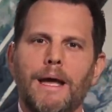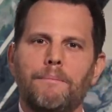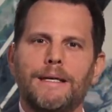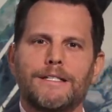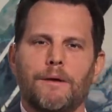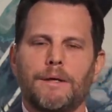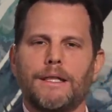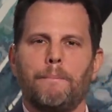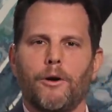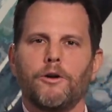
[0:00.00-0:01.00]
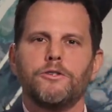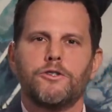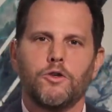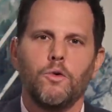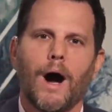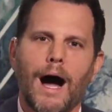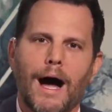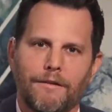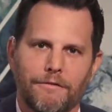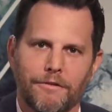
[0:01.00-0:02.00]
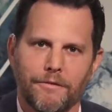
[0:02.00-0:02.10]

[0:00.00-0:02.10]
be something that burns too hot,